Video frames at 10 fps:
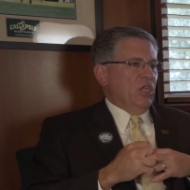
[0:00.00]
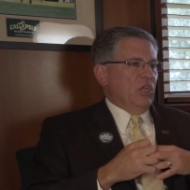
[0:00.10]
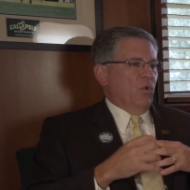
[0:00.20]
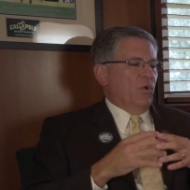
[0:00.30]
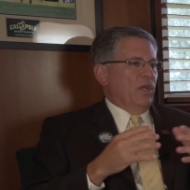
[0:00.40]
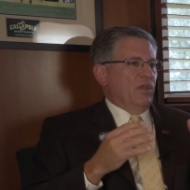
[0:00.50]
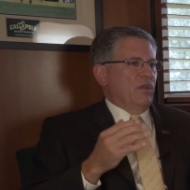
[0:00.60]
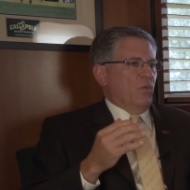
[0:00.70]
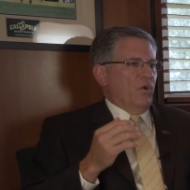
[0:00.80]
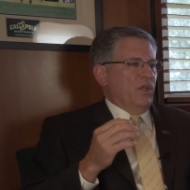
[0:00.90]
you know, we're in
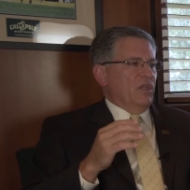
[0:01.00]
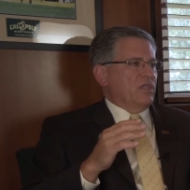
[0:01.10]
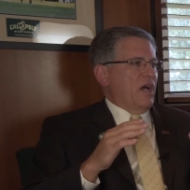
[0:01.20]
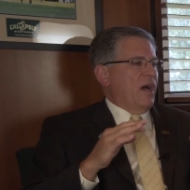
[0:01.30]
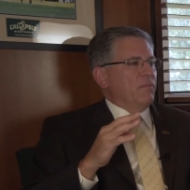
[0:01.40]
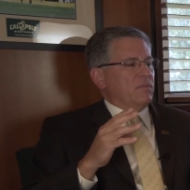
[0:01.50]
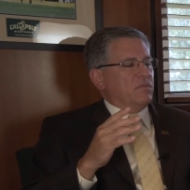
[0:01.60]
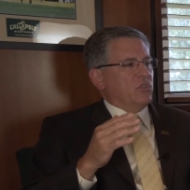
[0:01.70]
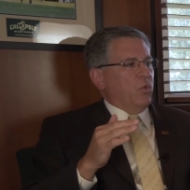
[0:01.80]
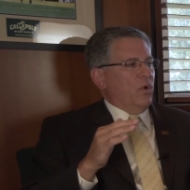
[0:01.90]
the, we're in the top
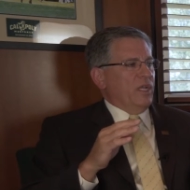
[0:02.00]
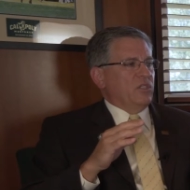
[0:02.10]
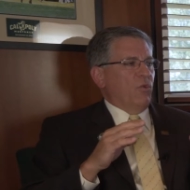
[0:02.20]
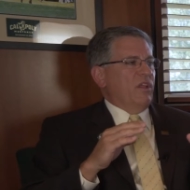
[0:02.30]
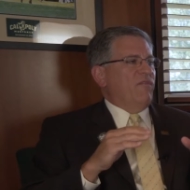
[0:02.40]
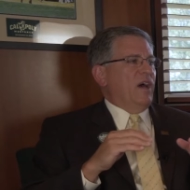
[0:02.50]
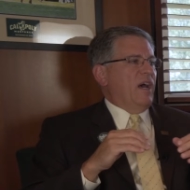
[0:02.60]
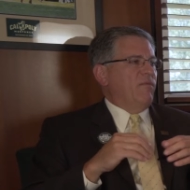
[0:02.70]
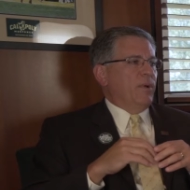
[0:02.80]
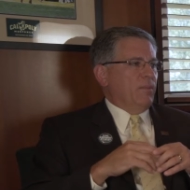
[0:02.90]
20,
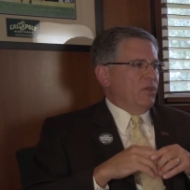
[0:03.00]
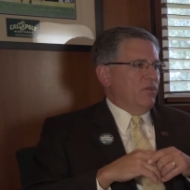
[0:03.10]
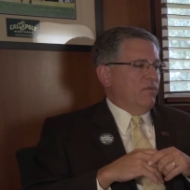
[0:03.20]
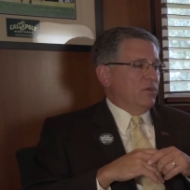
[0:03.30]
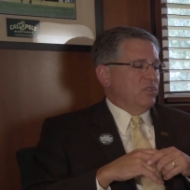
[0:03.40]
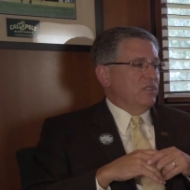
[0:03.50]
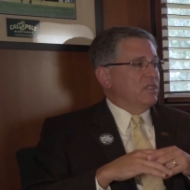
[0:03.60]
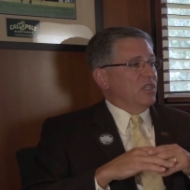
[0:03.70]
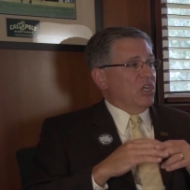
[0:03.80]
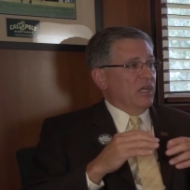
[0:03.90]
25 public
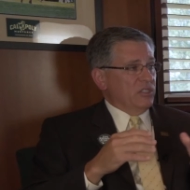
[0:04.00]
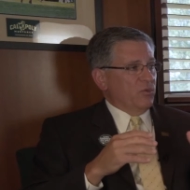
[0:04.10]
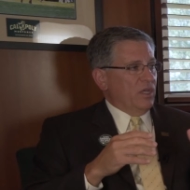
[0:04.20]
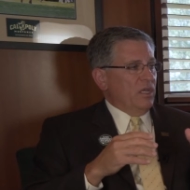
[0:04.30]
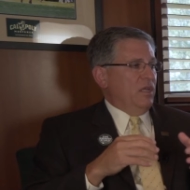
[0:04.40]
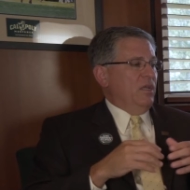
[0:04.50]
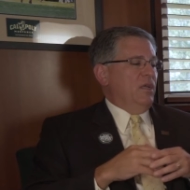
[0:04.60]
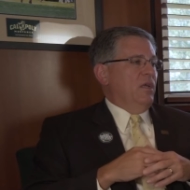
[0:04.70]
universities in the country